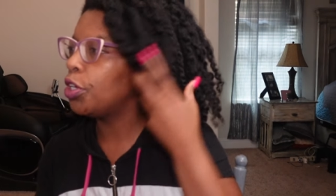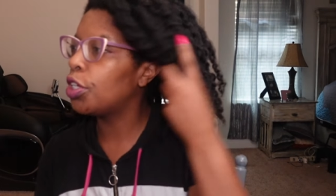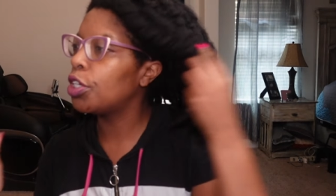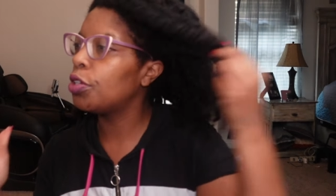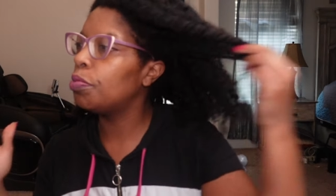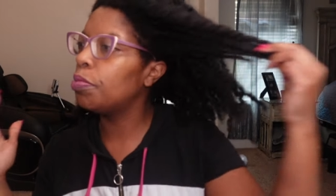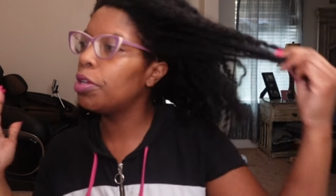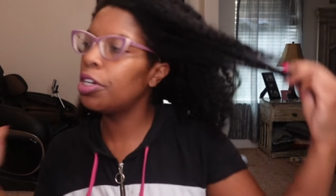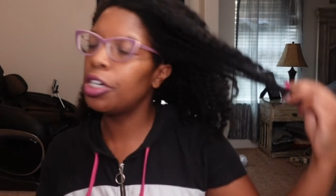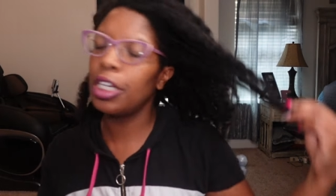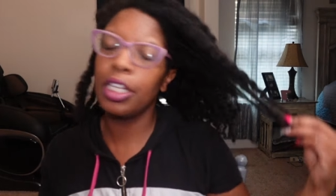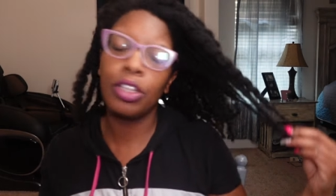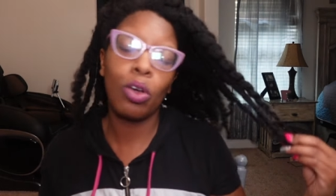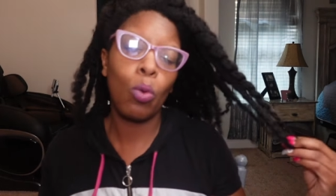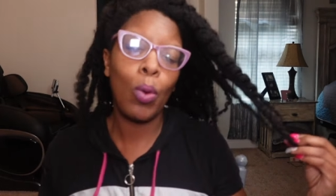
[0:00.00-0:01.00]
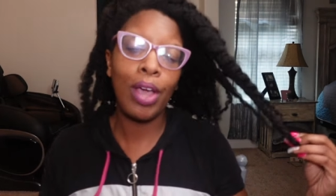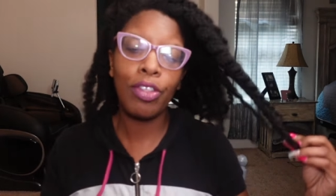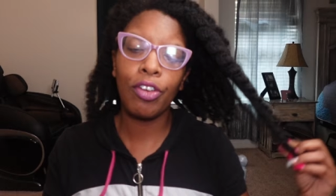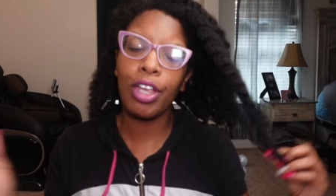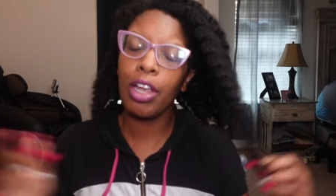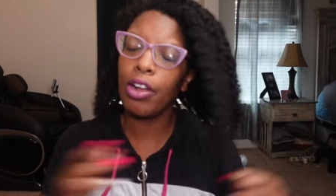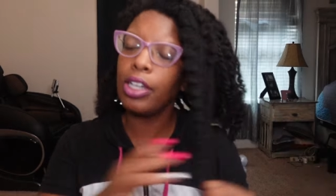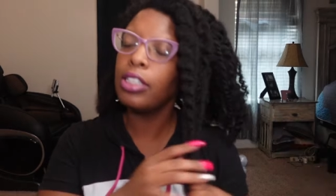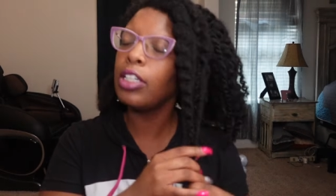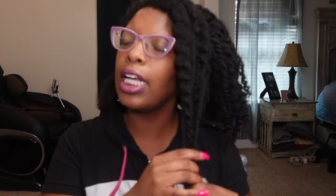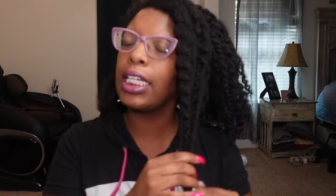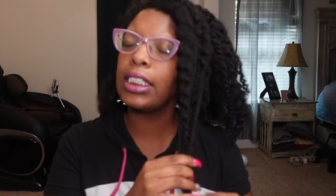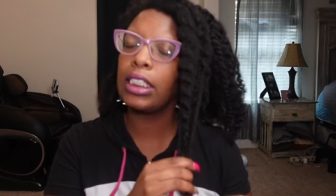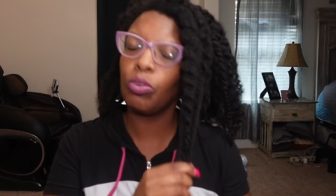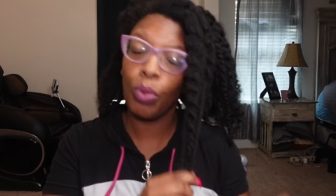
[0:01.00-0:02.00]
humidity the weather here in
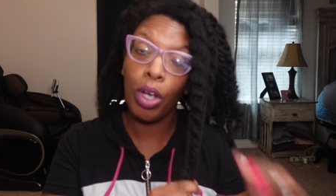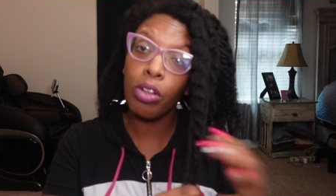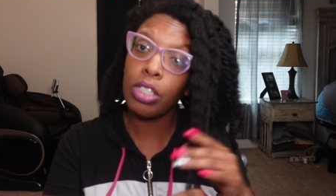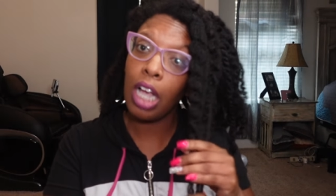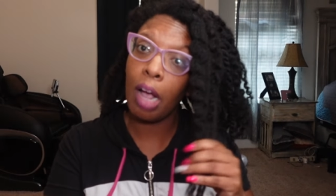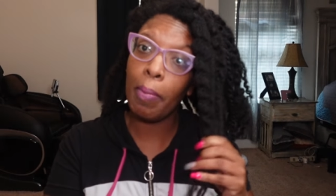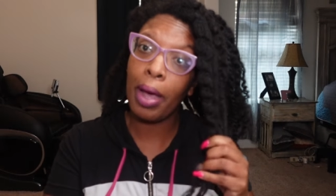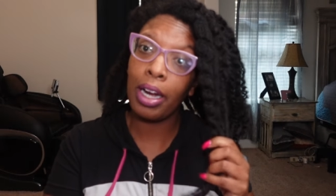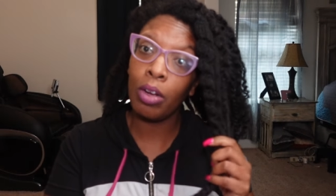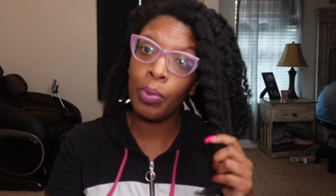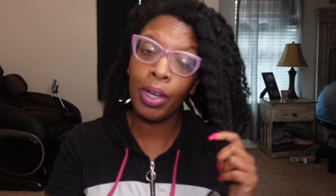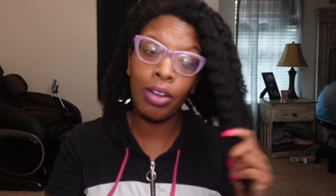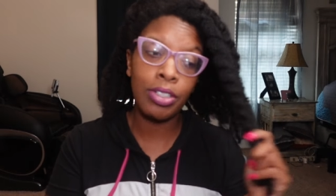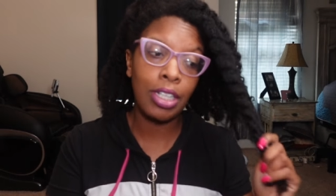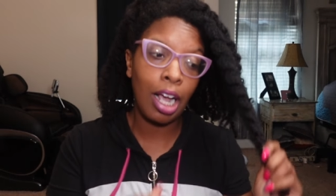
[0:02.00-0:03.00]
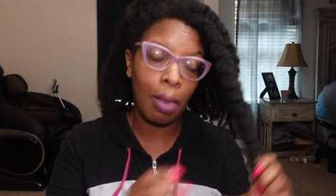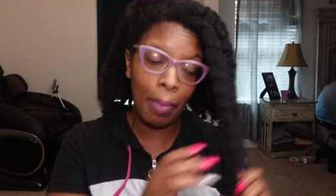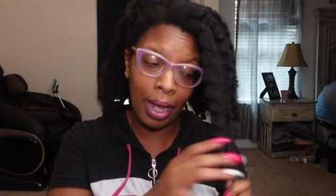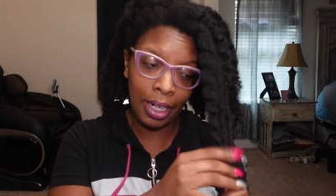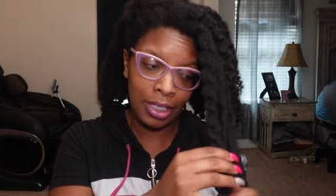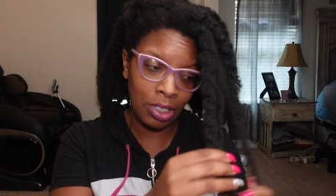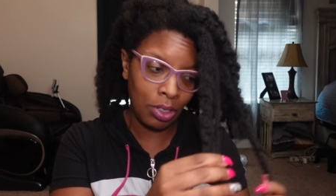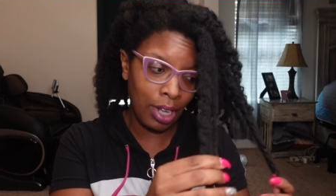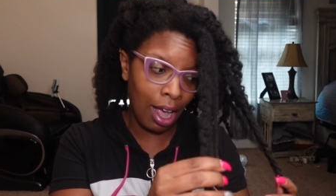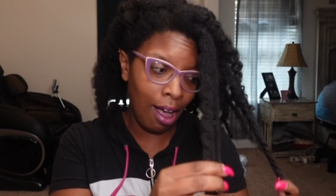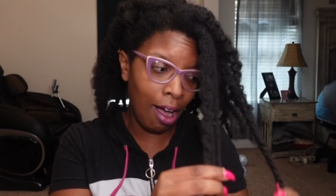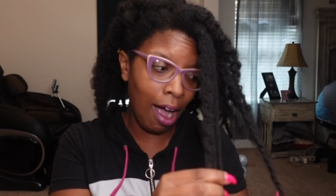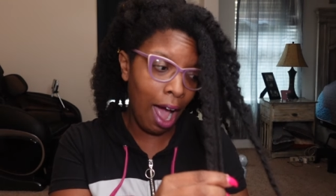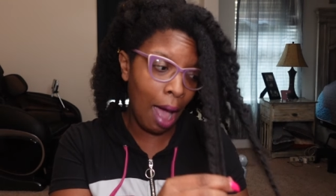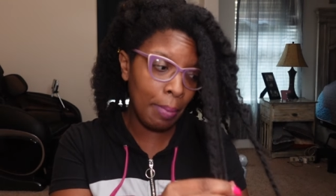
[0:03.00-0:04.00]
texas we're gonna talk about it we're gonna talk about it so
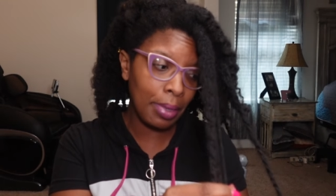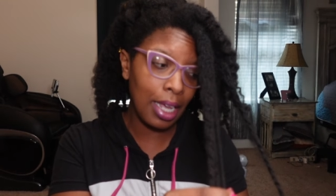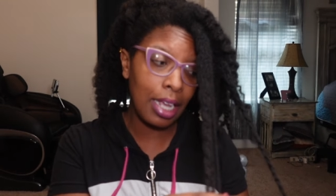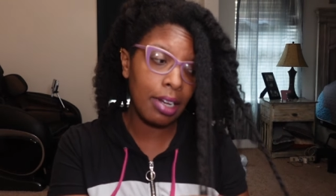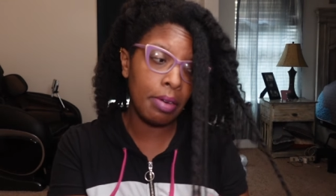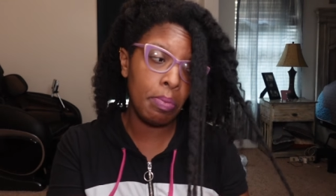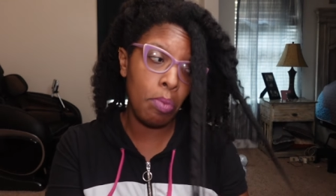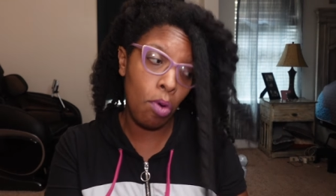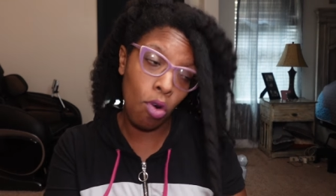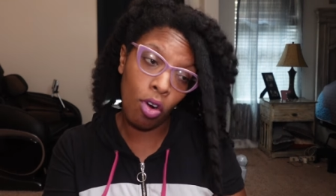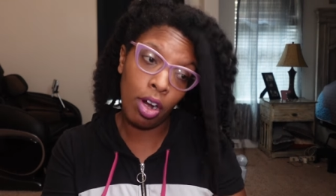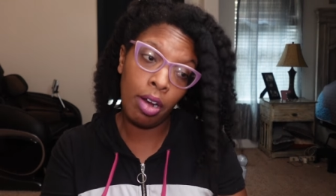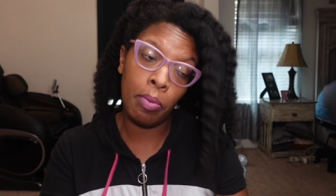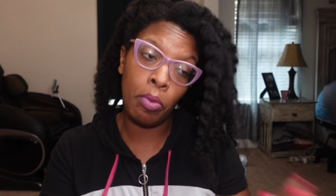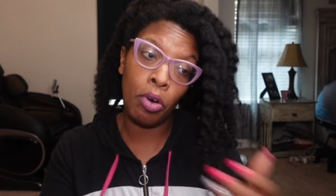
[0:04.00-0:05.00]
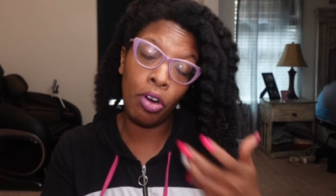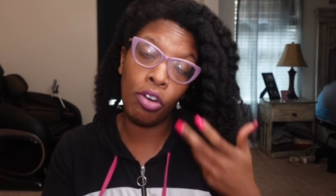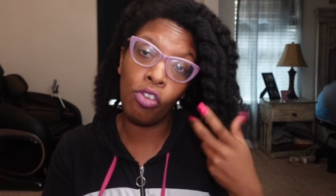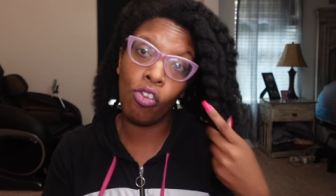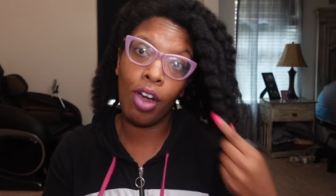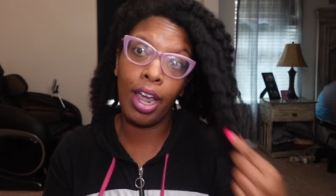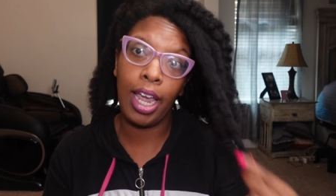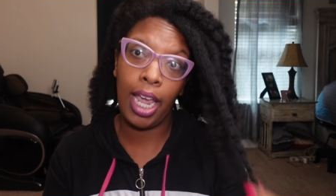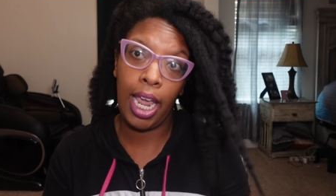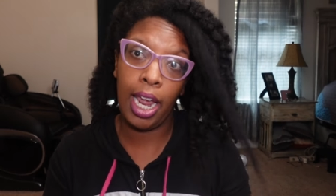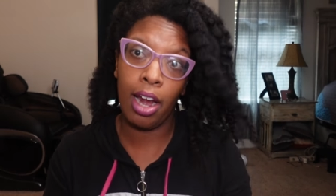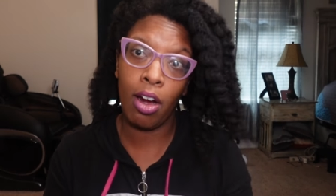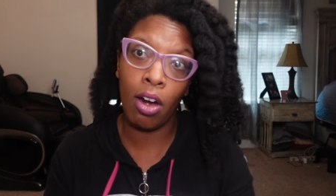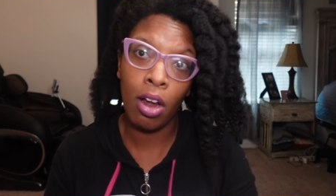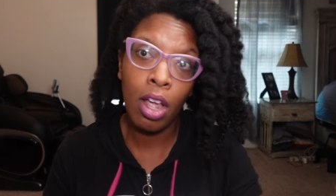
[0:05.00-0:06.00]
y'all i'm getting more and more gray
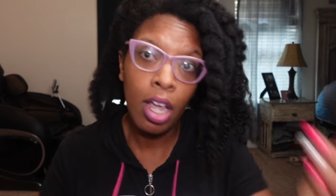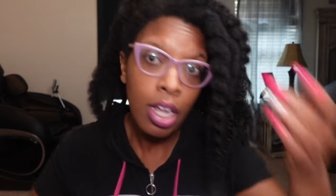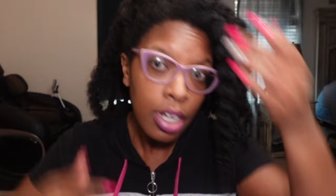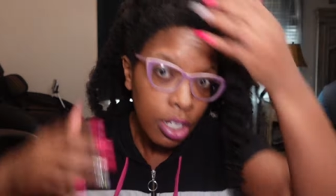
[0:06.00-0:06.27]
hair